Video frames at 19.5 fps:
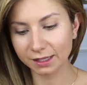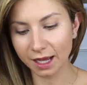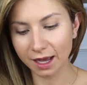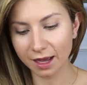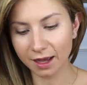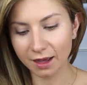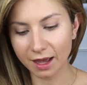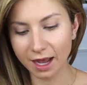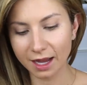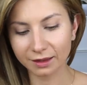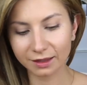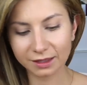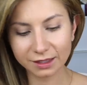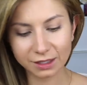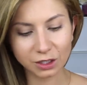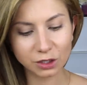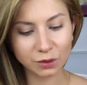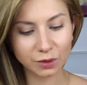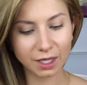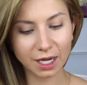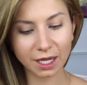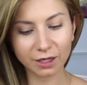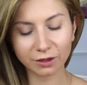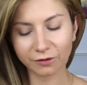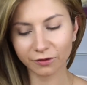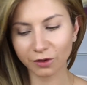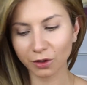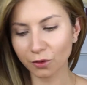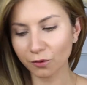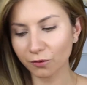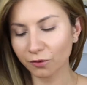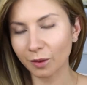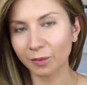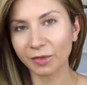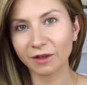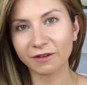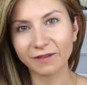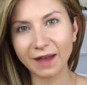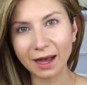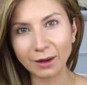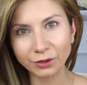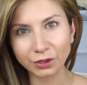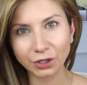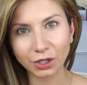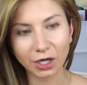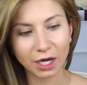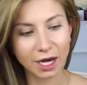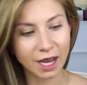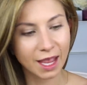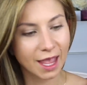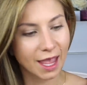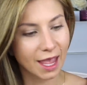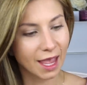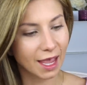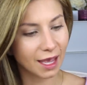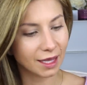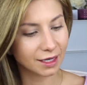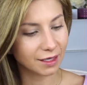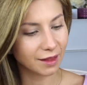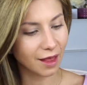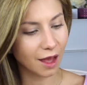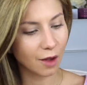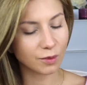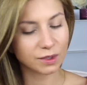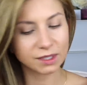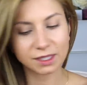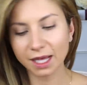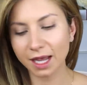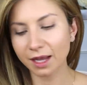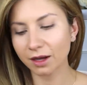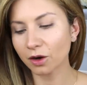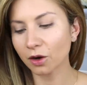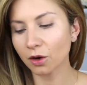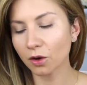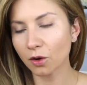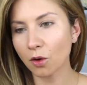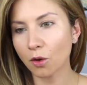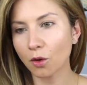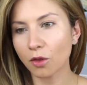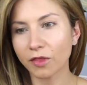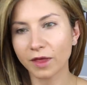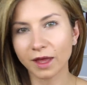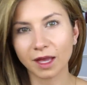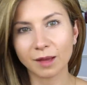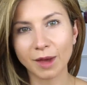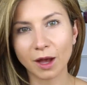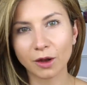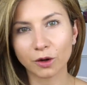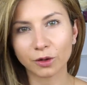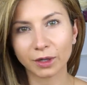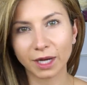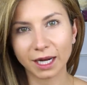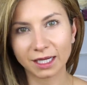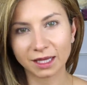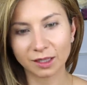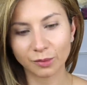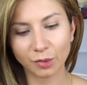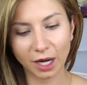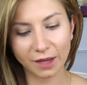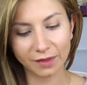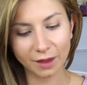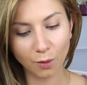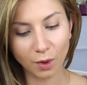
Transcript: Uh, I listened to an interview from the founder, and that was like her whole thing about creating the brand.